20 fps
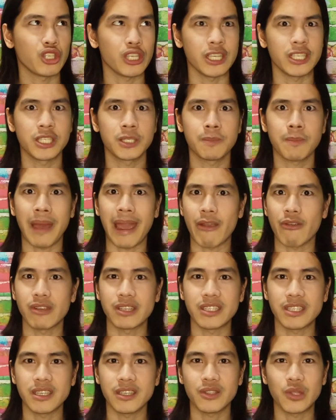
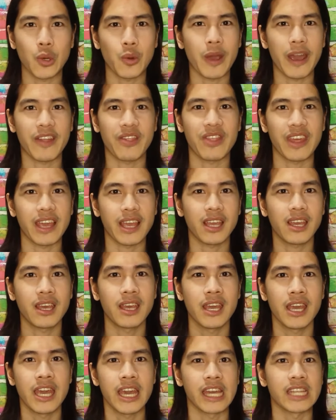Seaspiracy, though I
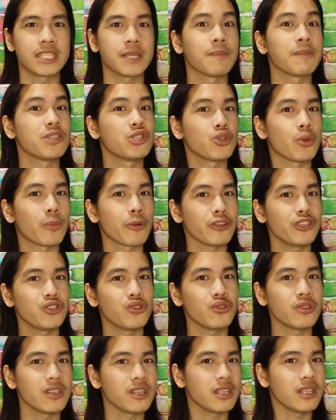think it's a missed
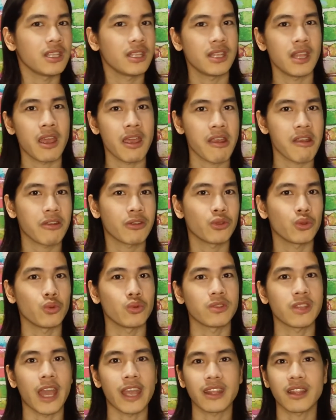opportunity there
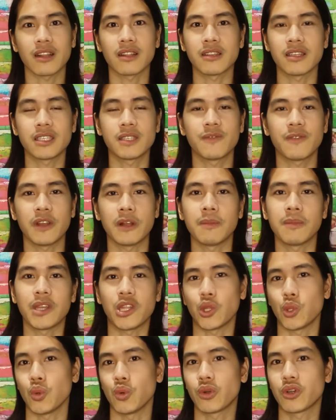to title this film
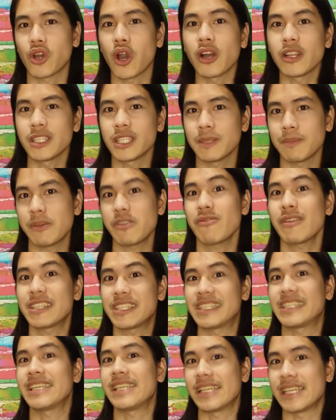into
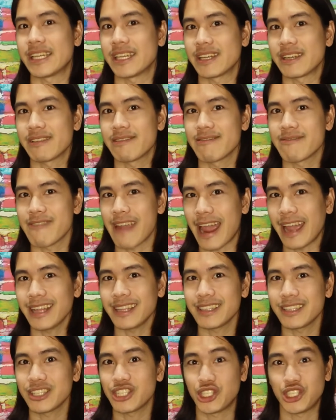Conspiracy,
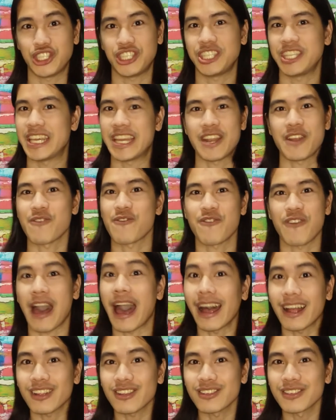right?
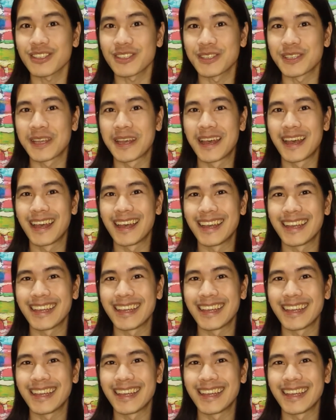Cinephiles.